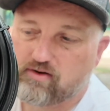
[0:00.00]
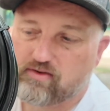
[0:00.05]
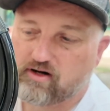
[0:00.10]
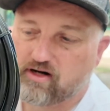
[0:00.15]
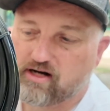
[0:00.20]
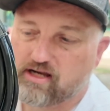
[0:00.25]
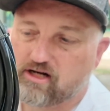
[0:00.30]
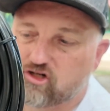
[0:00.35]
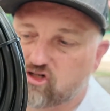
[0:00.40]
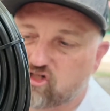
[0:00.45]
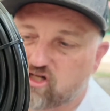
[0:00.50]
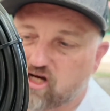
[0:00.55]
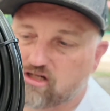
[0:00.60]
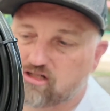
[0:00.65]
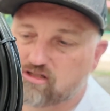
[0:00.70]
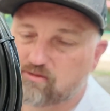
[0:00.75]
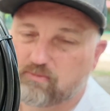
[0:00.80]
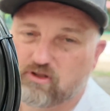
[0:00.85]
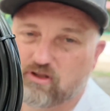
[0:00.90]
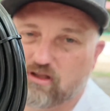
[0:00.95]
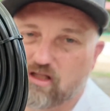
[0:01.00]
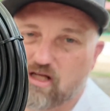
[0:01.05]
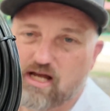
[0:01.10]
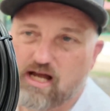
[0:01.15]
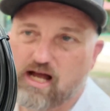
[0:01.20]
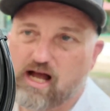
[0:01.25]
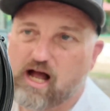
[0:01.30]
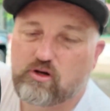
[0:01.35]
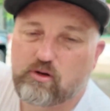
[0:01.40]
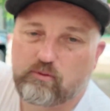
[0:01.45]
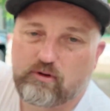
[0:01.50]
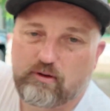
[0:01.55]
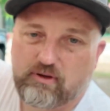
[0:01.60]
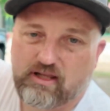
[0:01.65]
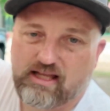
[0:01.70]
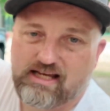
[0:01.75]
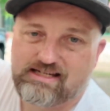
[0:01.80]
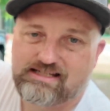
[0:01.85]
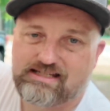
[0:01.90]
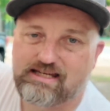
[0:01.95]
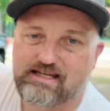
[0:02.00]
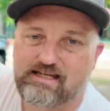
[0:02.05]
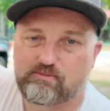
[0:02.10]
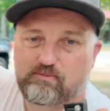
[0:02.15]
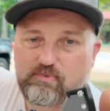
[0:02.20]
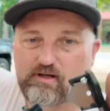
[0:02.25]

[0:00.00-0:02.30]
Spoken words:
They're interchangeable. You can replace these,